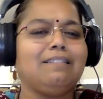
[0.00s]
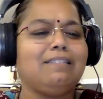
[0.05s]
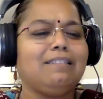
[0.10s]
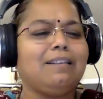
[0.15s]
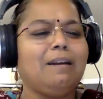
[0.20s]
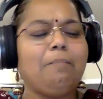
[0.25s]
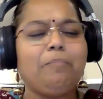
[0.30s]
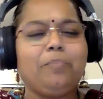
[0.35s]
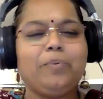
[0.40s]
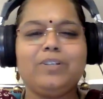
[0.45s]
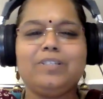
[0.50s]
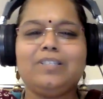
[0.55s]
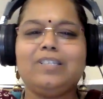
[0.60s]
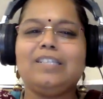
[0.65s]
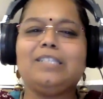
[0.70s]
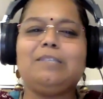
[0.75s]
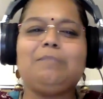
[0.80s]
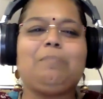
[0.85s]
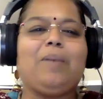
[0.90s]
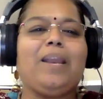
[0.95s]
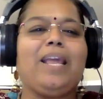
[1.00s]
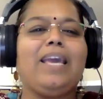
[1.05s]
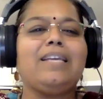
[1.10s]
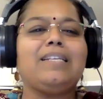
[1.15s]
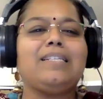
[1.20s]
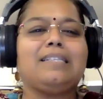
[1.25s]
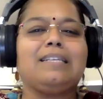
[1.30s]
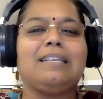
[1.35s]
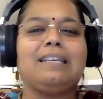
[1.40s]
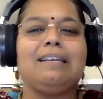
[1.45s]
some person's
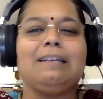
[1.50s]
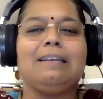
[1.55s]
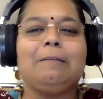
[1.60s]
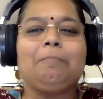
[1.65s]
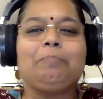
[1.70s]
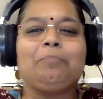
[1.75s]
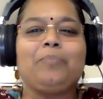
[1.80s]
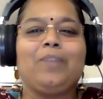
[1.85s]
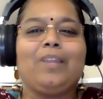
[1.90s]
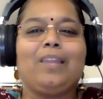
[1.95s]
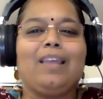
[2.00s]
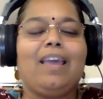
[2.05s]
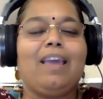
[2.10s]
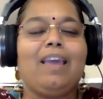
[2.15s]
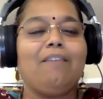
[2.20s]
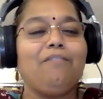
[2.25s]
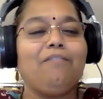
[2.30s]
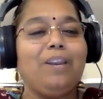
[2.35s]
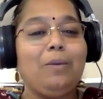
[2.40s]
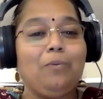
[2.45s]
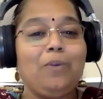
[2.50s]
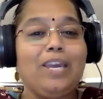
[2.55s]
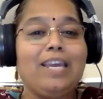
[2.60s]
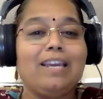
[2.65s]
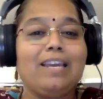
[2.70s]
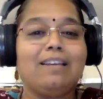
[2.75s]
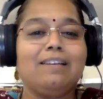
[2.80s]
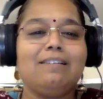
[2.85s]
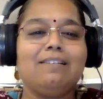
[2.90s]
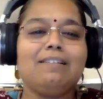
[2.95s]
place every
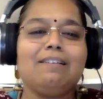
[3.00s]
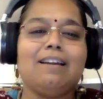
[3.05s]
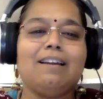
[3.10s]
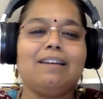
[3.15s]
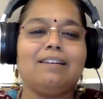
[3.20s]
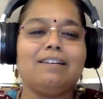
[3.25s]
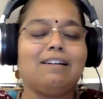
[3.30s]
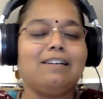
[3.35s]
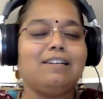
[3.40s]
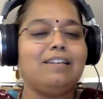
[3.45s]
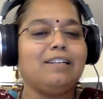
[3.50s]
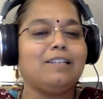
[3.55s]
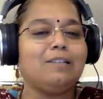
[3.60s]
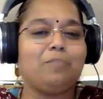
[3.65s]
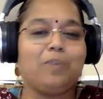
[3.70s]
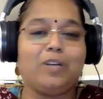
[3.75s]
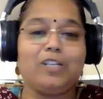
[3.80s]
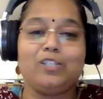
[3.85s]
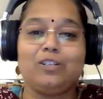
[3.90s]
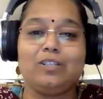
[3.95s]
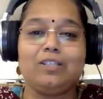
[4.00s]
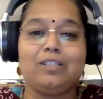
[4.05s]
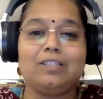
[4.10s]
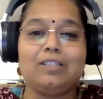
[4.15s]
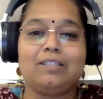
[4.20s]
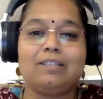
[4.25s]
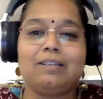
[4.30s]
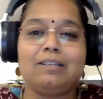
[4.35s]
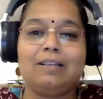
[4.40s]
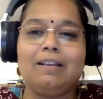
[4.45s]
weekend and conduct
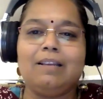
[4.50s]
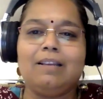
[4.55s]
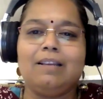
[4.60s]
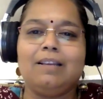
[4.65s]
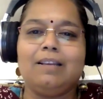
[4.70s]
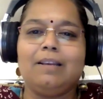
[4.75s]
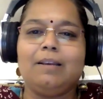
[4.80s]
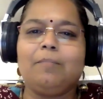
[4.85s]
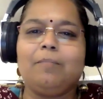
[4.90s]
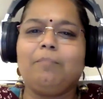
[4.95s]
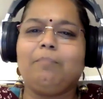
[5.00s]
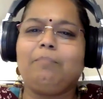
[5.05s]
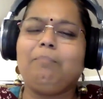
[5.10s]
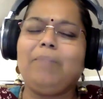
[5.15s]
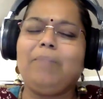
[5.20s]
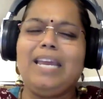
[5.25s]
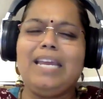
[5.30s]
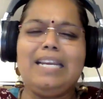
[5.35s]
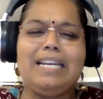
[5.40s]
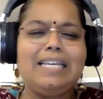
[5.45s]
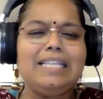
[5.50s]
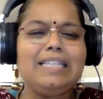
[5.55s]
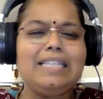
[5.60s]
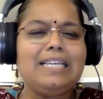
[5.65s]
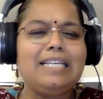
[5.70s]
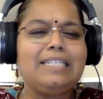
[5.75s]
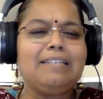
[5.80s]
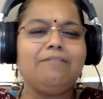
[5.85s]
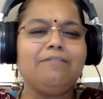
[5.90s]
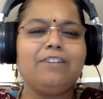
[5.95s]
bhajans. Mainly
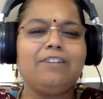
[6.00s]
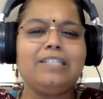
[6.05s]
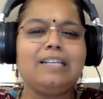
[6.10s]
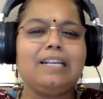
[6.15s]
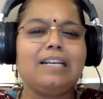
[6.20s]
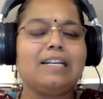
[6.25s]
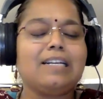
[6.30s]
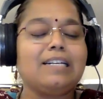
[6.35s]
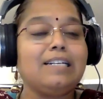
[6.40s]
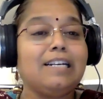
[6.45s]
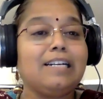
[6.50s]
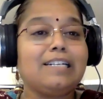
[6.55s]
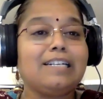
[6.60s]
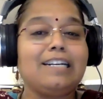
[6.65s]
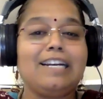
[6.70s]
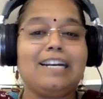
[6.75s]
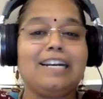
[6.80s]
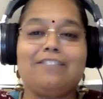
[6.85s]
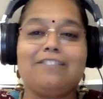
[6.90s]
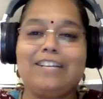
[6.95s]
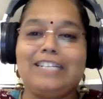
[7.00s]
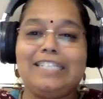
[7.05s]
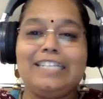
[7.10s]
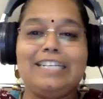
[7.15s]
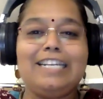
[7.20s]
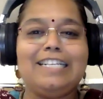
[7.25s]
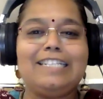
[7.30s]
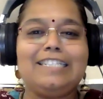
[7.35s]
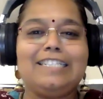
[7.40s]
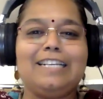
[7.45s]
these events are conducted at
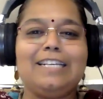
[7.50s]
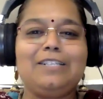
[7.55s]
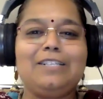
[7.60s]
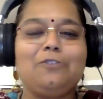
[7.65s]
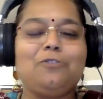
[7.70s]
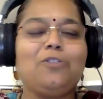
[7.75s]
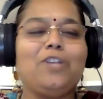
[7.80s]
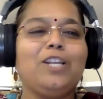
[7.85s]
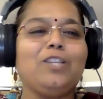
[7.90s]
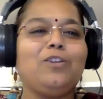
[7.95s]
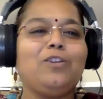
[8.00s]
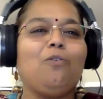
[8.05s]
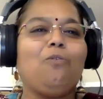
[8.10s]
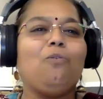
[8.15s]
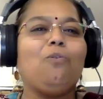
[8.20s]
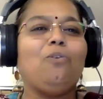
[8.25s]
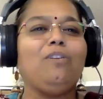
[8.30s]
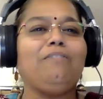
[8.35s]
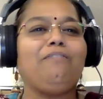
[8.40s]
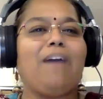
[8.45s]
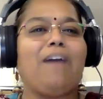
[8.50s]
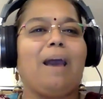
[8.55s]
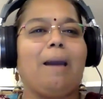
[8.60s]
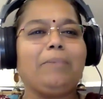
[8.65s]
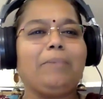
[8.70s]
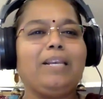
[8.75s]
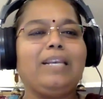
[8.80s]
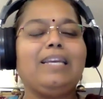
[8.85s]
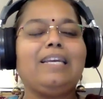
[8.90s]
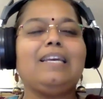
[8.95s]
residences so that the whole
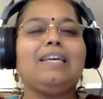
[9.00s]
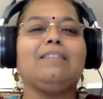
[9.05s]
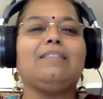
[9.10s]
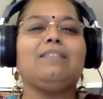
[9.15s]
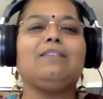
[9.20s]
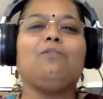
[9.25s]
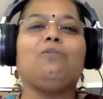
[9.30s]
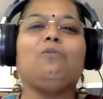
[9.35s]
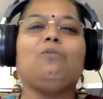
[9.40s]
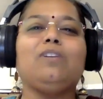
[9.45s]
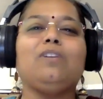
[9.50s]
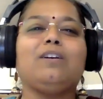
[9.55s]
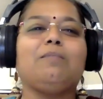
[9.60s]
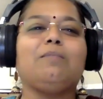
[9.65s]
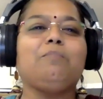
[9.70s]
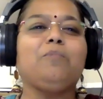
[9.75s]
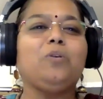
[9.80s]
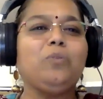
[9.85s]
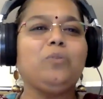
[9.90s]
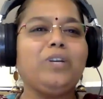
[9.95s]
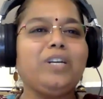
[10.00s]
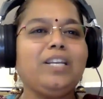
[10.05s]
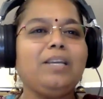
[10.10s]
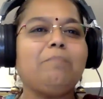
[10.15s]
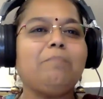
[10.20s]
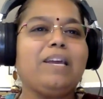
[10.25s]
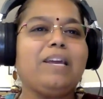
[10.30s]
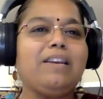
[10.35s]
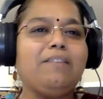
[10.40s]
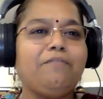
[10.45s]
family and the whole
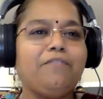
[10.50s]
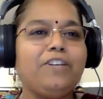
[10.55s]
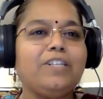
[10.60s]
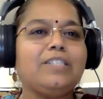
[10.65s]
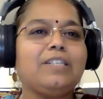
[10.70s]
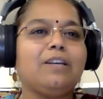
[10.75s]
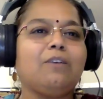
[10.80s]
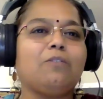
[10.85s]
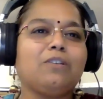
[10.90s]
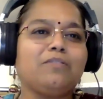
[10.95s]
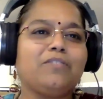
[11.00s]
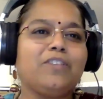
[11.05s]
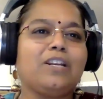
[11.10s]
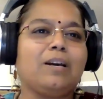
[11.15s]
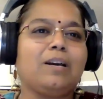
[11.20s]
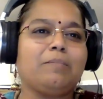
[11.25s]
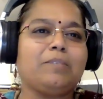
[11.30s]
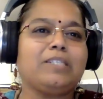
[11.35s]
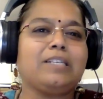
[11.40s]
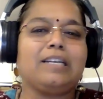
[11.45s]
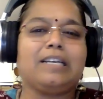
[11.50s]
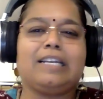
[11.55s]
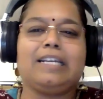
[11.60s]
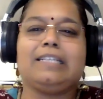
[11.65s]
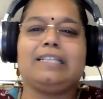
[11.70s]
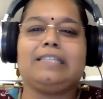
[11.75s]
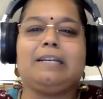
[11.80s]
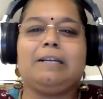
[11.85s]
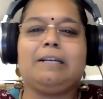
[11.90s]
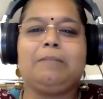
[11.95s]
community benefits out of the Nama
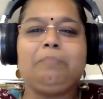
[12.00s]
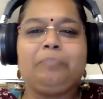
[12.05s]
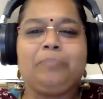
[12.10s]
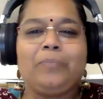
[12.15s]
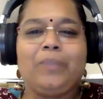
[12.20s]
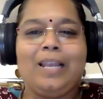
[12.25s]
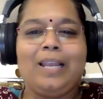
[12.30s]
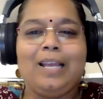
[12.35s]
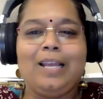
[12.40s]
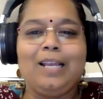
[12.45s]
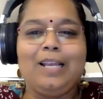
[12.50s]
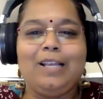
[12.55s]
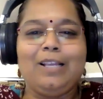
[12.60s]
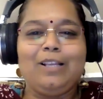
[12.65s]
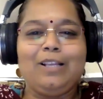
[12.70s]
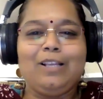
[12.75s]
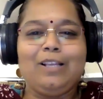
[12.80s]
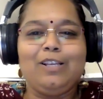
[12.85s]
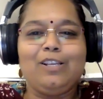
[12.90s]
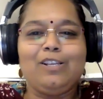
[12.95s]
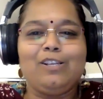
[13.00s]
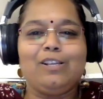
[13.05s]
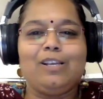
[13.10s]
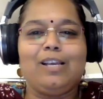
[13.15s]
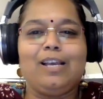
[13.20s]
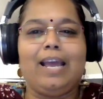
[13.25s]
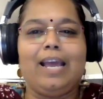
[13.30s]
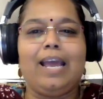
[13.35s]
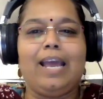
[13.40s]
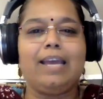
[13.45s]
Sankirtanam.
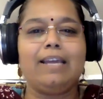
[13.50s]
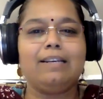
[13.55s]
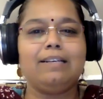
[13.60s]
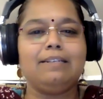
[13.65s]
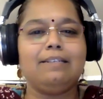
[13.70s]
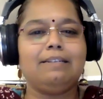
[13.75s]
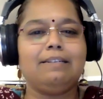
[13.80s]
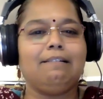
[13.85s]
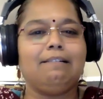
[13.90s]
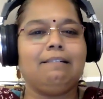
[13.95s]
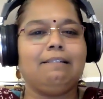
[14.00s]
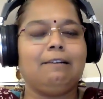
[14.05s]
And